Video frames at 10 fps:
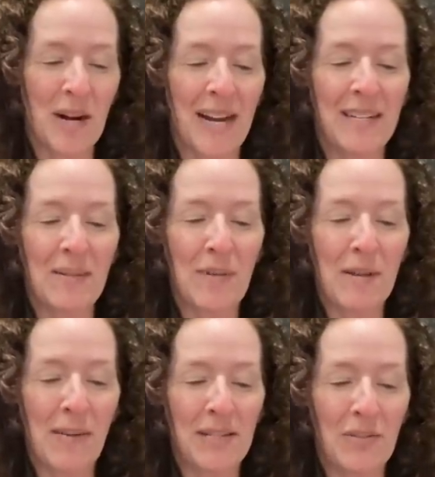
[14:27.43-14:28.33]
I didn't
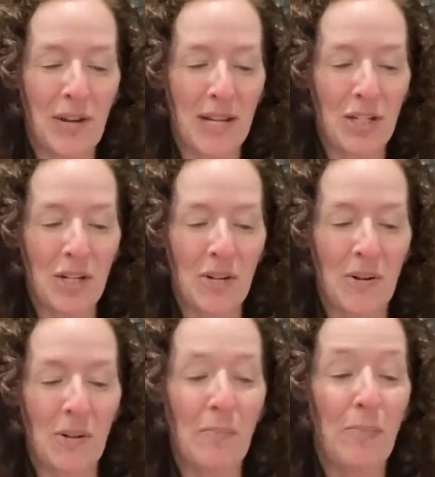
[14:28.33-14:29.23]
make my donation
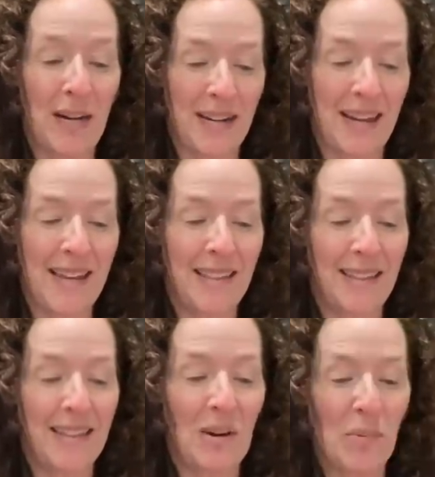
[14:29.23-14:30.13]
goal, but I
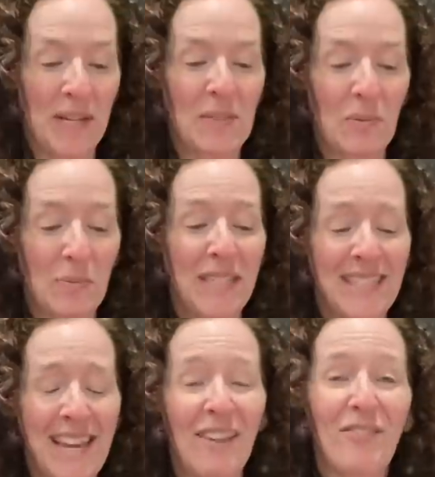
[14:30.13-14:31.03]
think that Wings will be
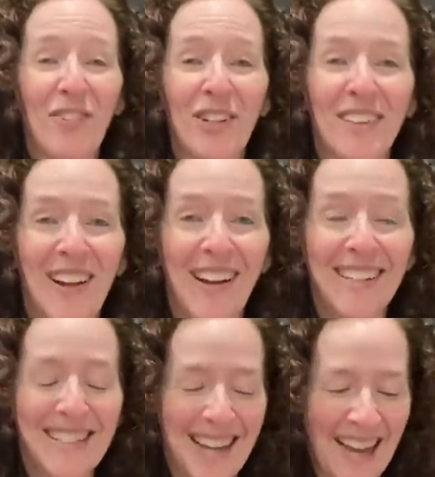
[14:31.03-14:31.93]
set for a
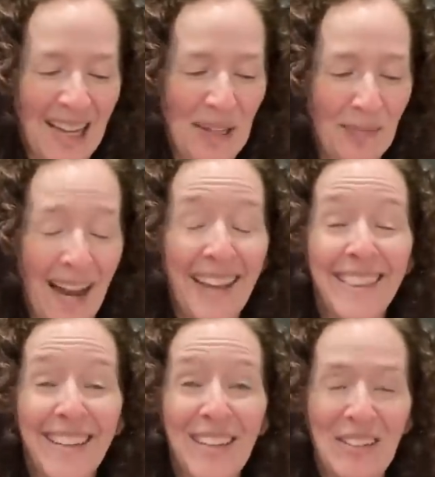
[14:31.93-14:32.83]
long time." I
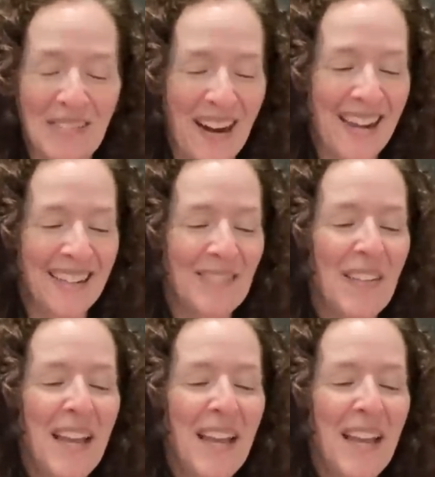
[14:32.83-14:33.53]
think you're right.